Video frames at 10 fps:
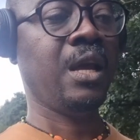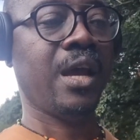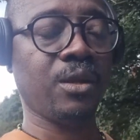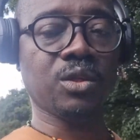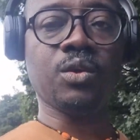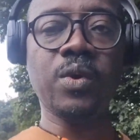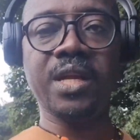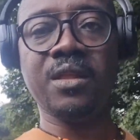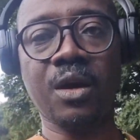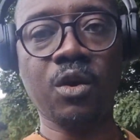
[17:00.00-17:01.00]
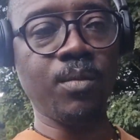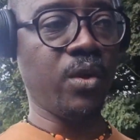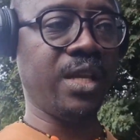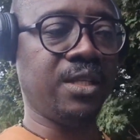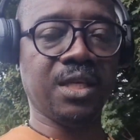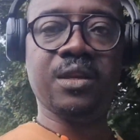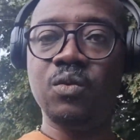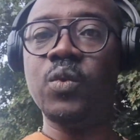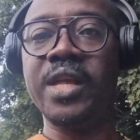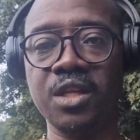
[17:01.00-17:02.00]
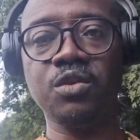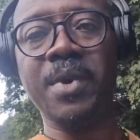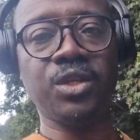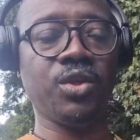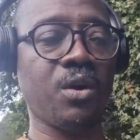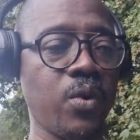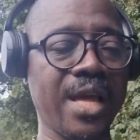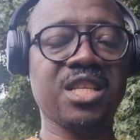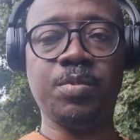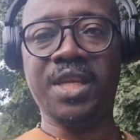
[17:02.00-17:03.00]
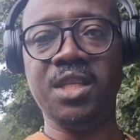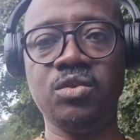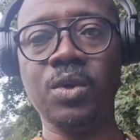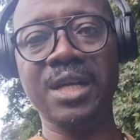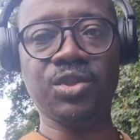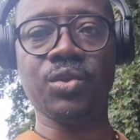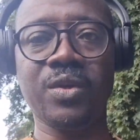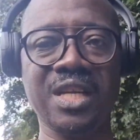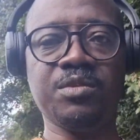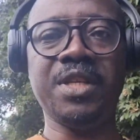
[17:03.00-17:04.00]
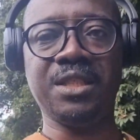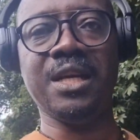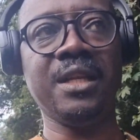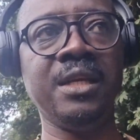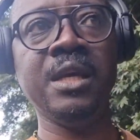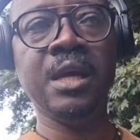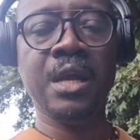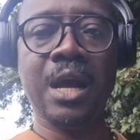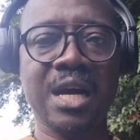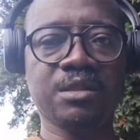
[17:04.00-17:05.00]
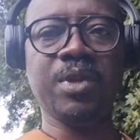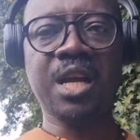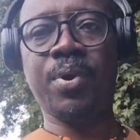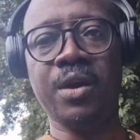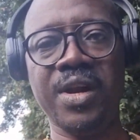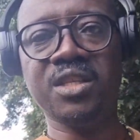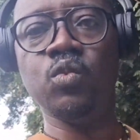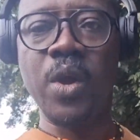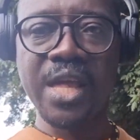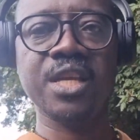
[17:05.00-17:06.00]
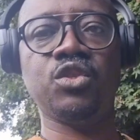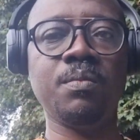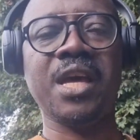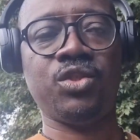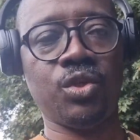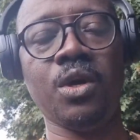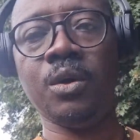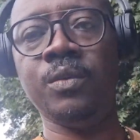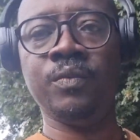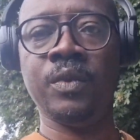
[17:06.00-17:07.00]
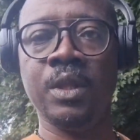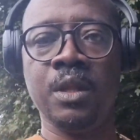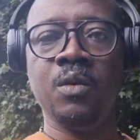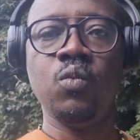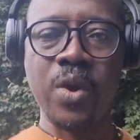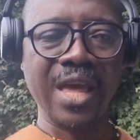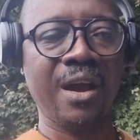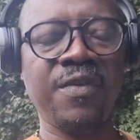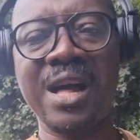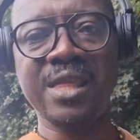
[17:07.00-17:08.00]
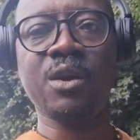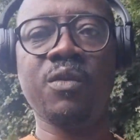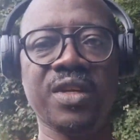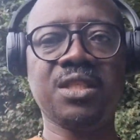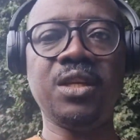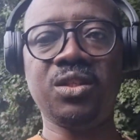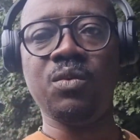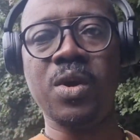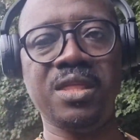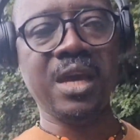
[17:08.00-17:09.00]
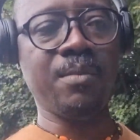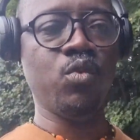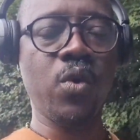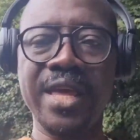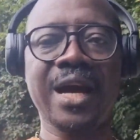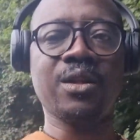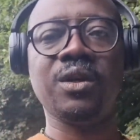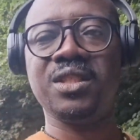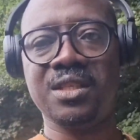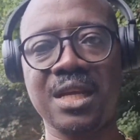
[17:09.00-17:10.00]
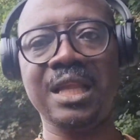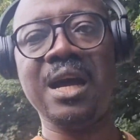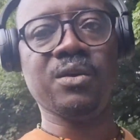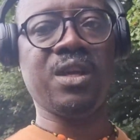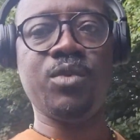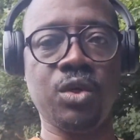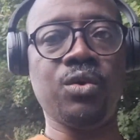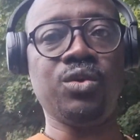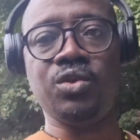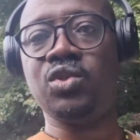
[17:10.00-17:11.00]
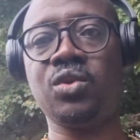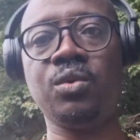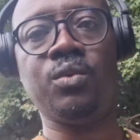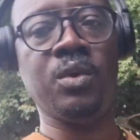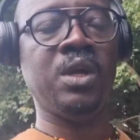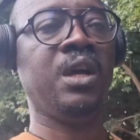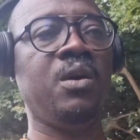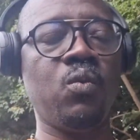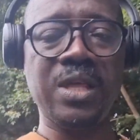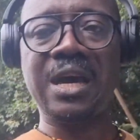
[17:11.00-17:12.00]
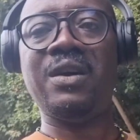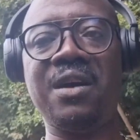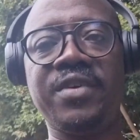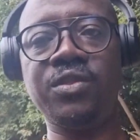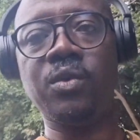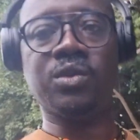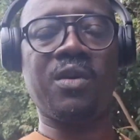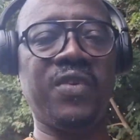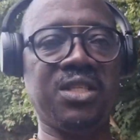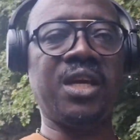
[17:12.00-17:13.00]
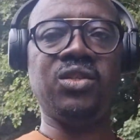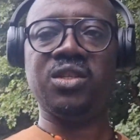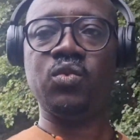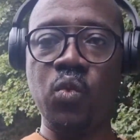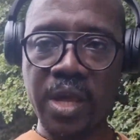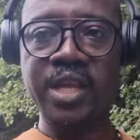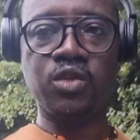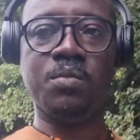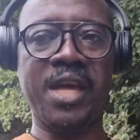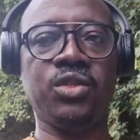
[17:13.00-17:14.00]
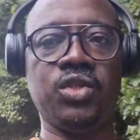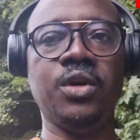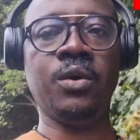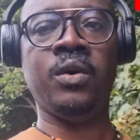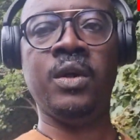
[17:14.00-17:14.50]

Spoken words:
and also within the community. We need to make sure we are speaking to our children, especially as black parents. We need to make sure we have had that conversation with them. We cannot just allow them to go to school without having those conversations. We need to make sure